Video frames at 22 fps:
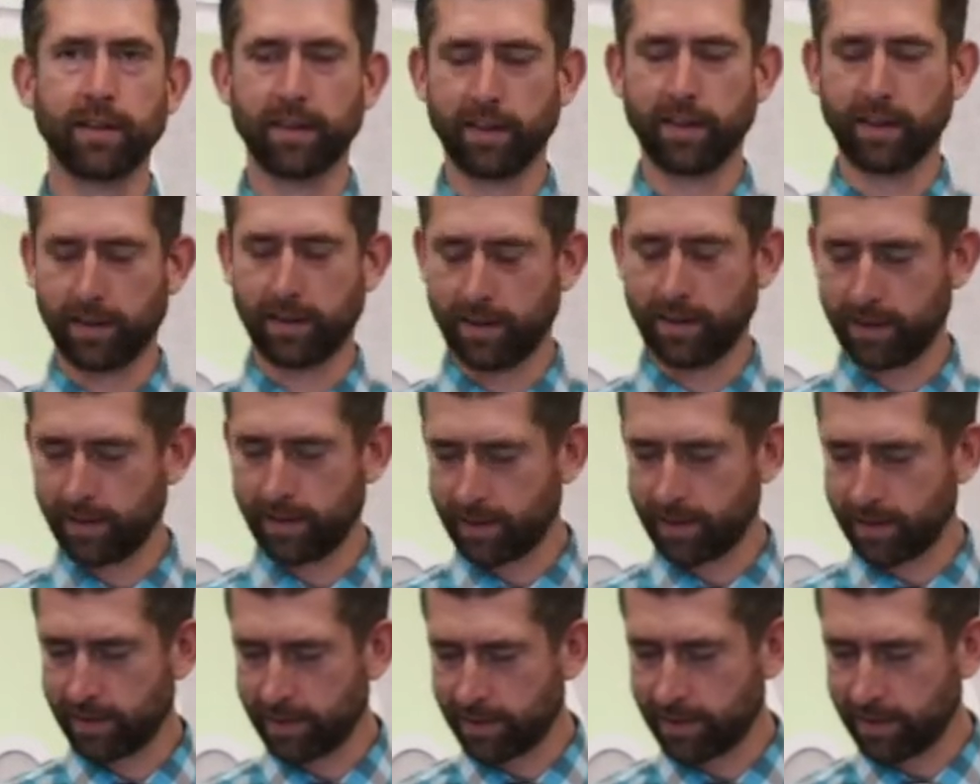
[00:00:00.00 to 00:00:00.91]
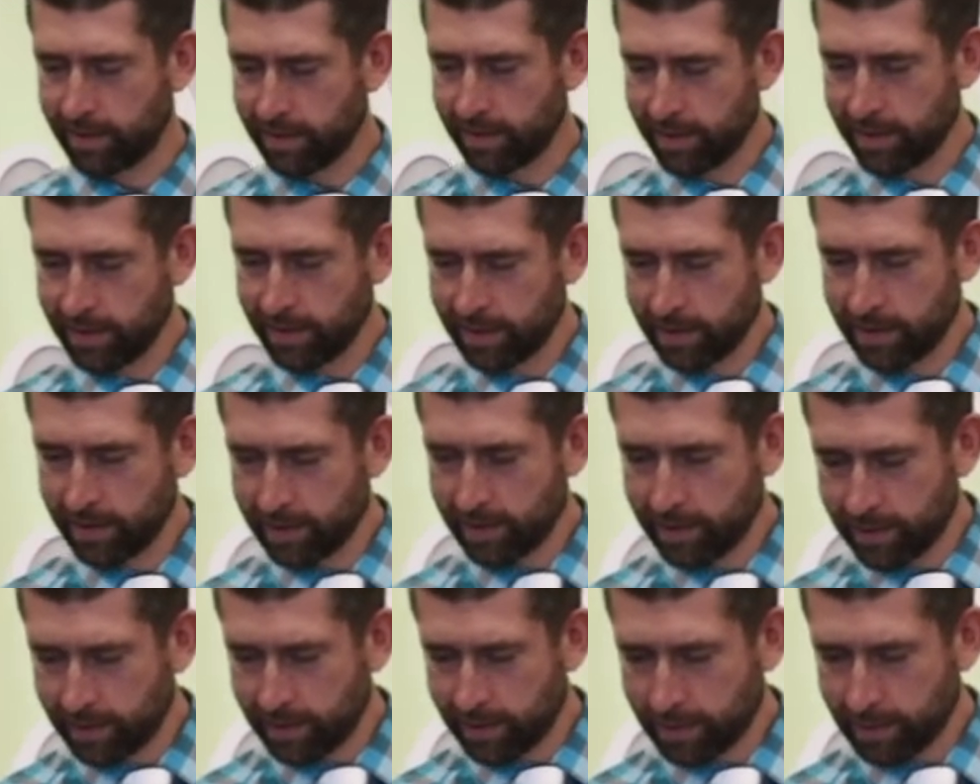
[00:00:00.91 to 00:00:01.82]

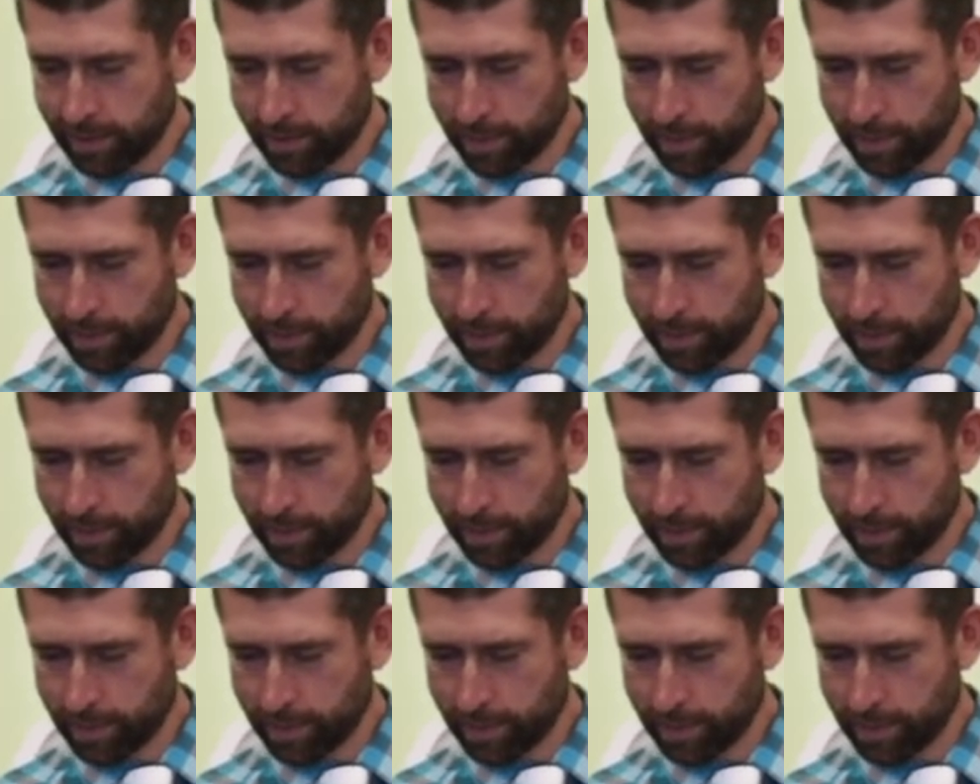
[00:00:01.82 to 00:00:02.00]
(no one is talking)